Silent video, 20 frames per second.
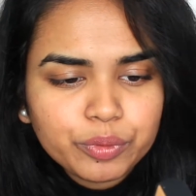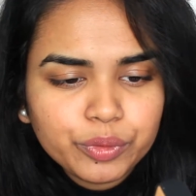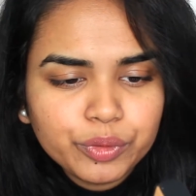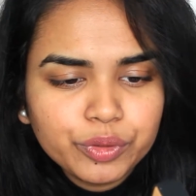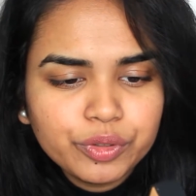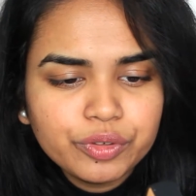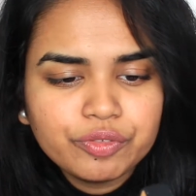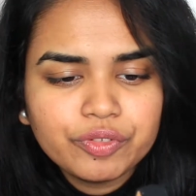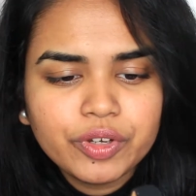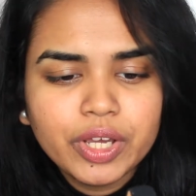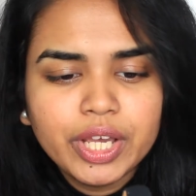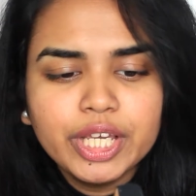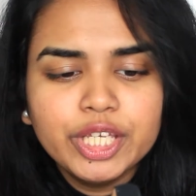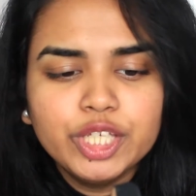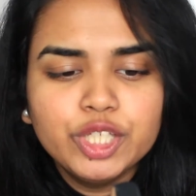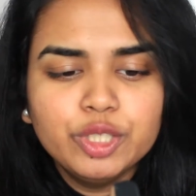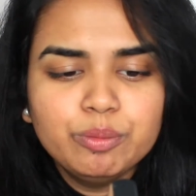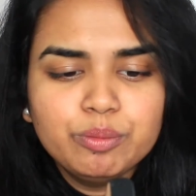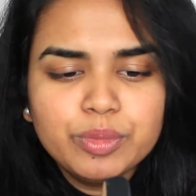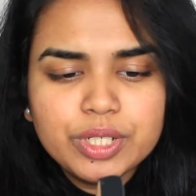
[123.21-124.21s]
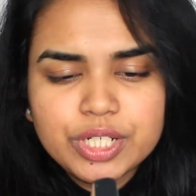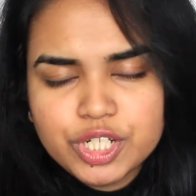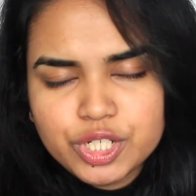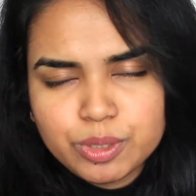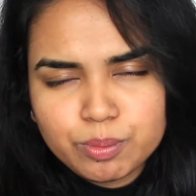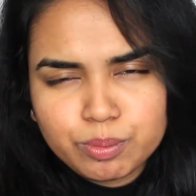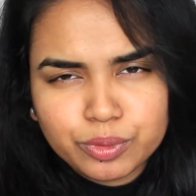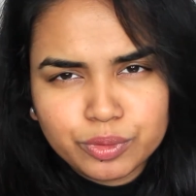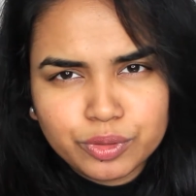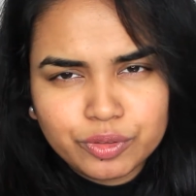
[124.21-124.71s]
proof, humidity
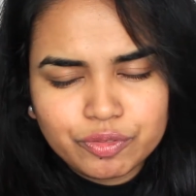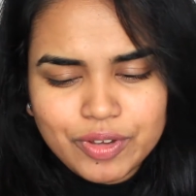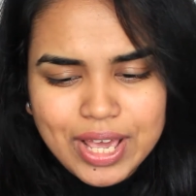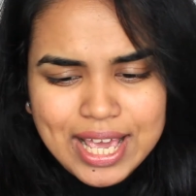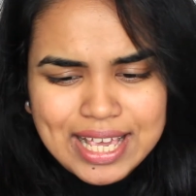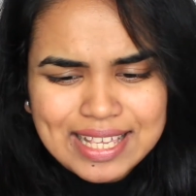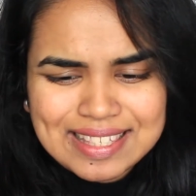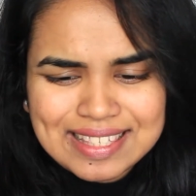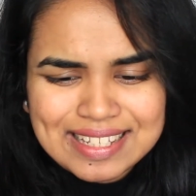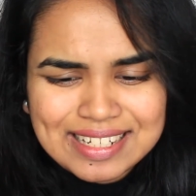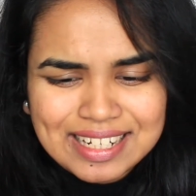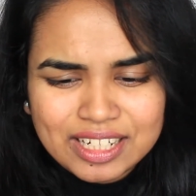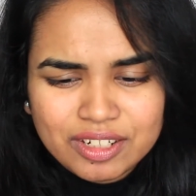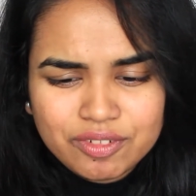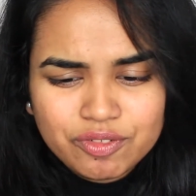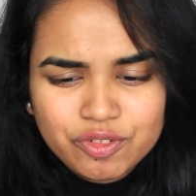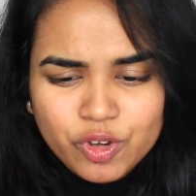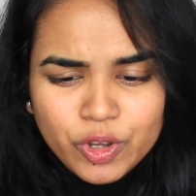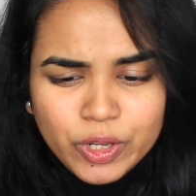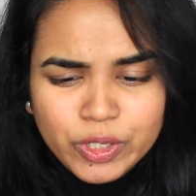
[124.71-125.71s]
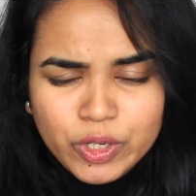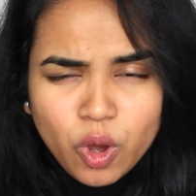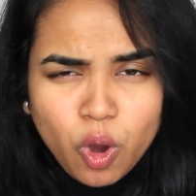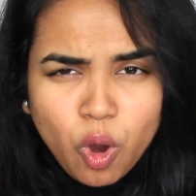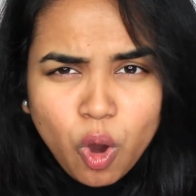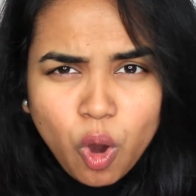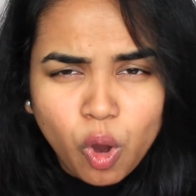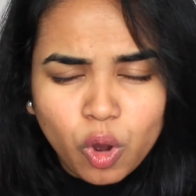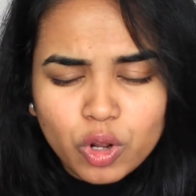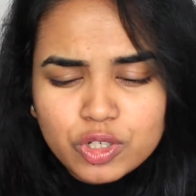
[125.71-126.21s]
proof. Excellent if you're in a
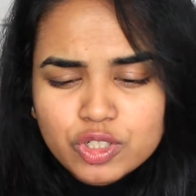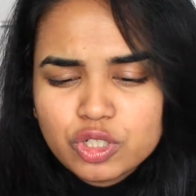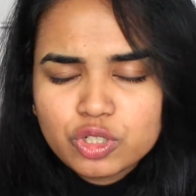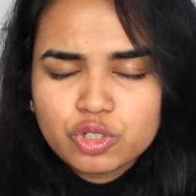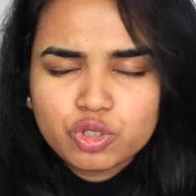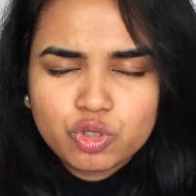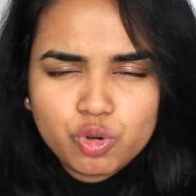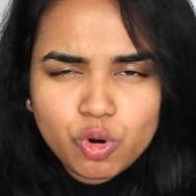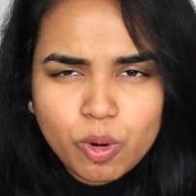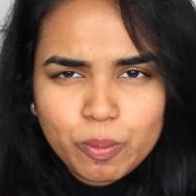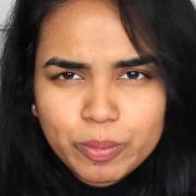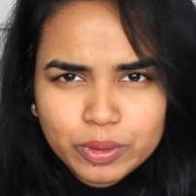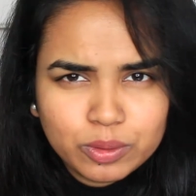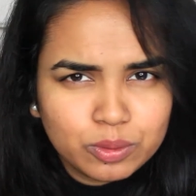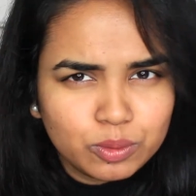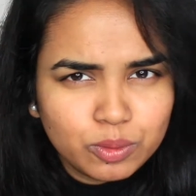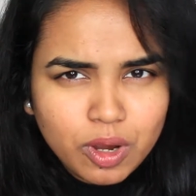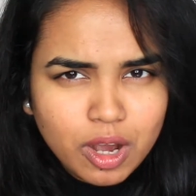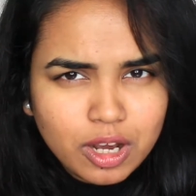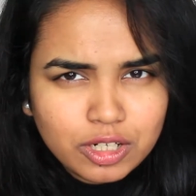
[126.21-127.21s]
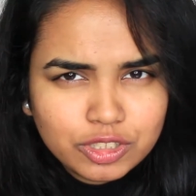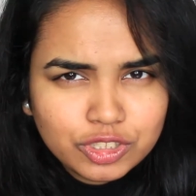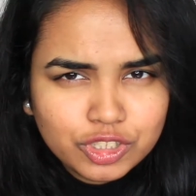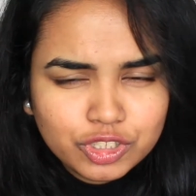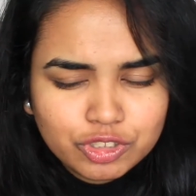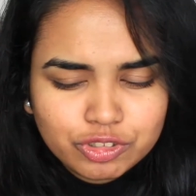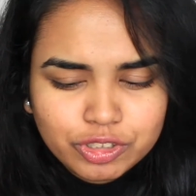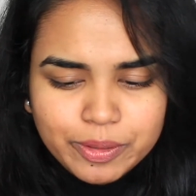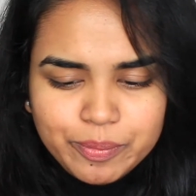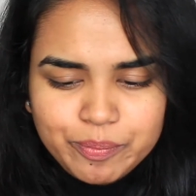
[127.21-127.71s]
hot tropical
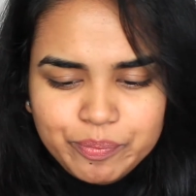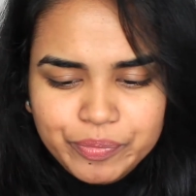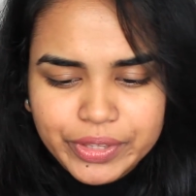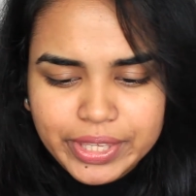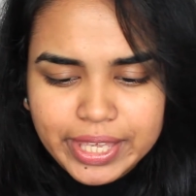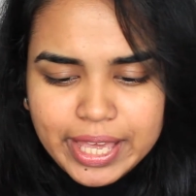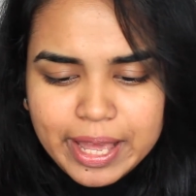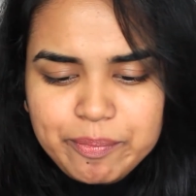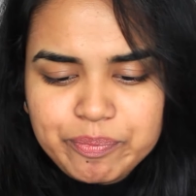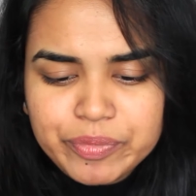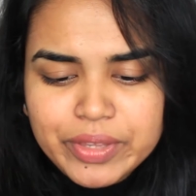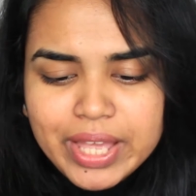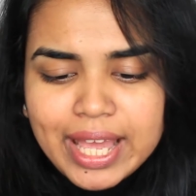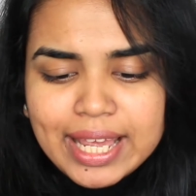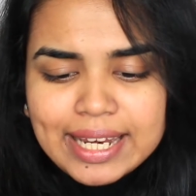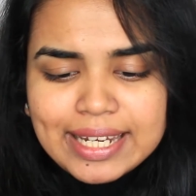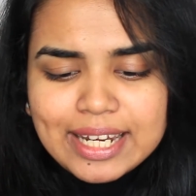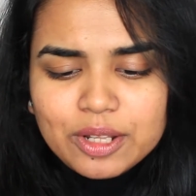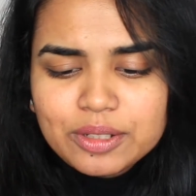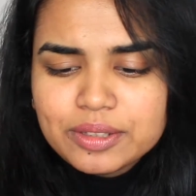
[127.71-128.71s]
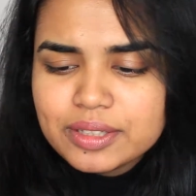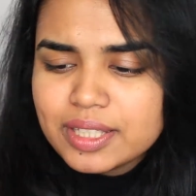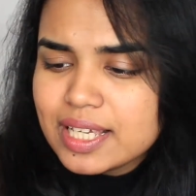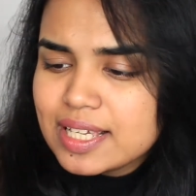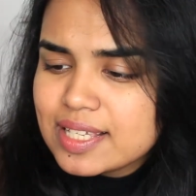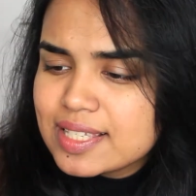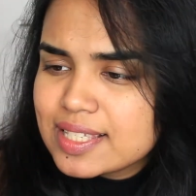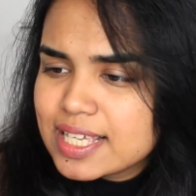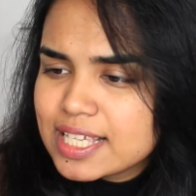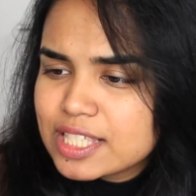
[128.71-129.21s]
country. Okay, now
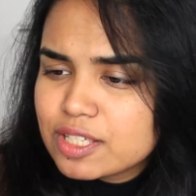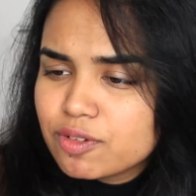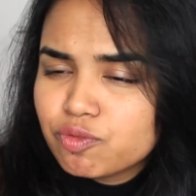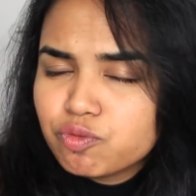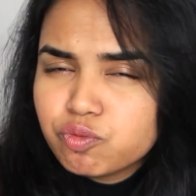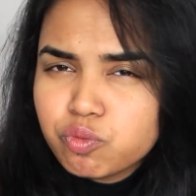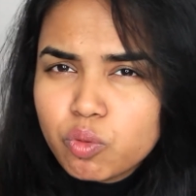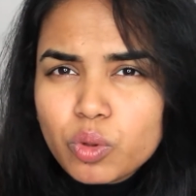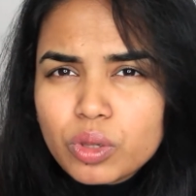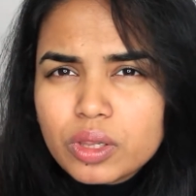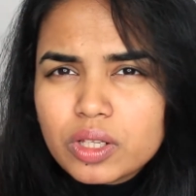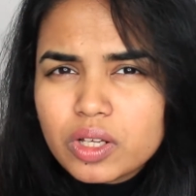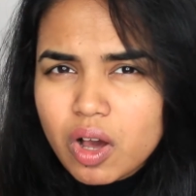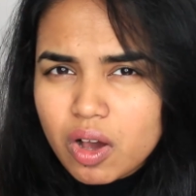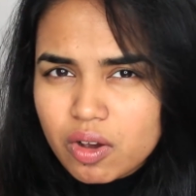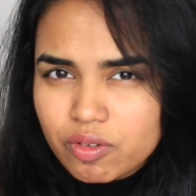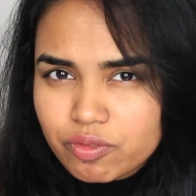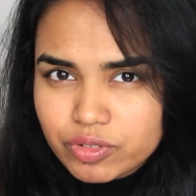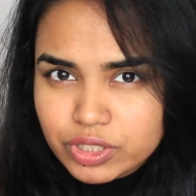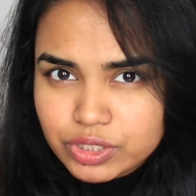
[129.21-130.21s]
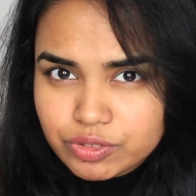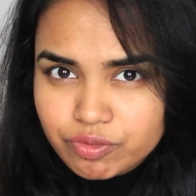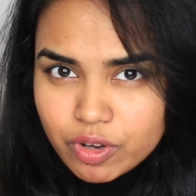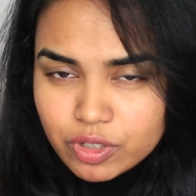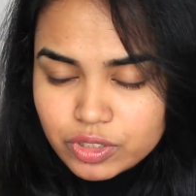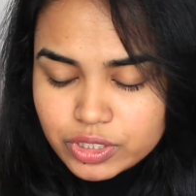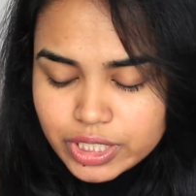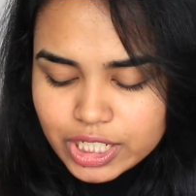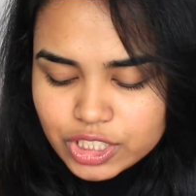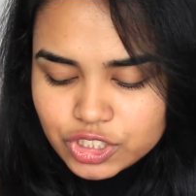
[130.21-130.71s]
this is a full coverage
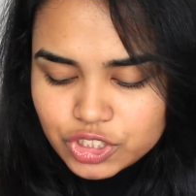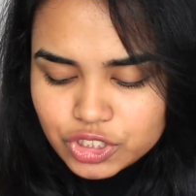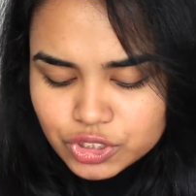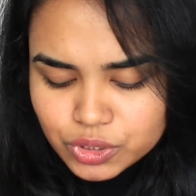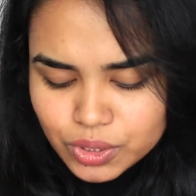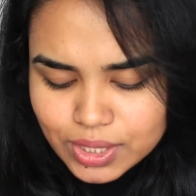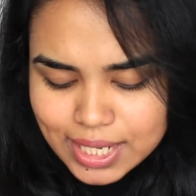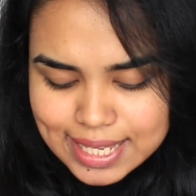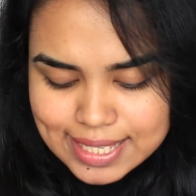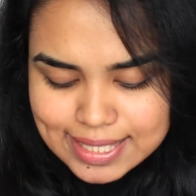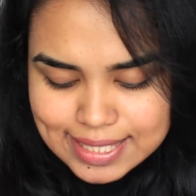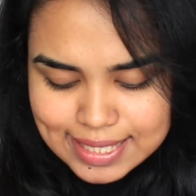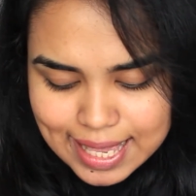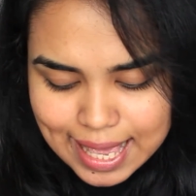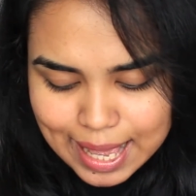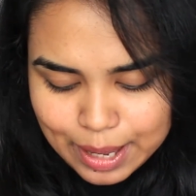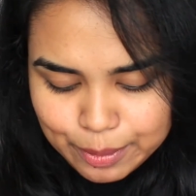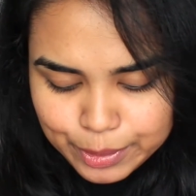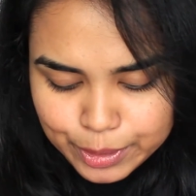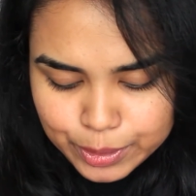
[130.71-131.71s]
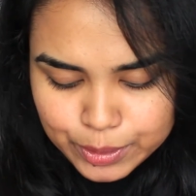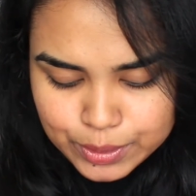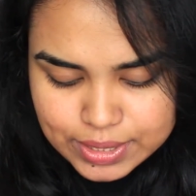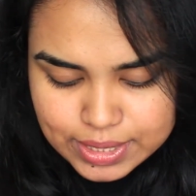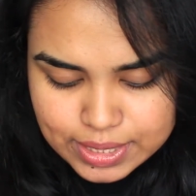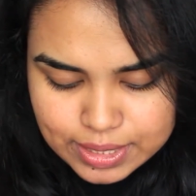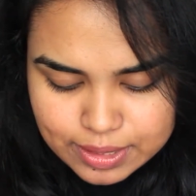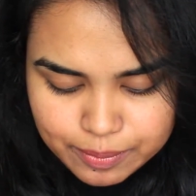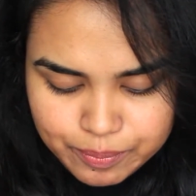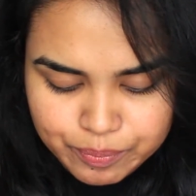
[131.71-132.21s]
foundation, so let's see how it
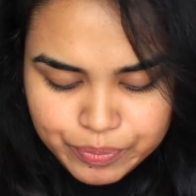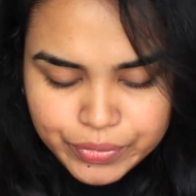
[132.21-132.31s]
looks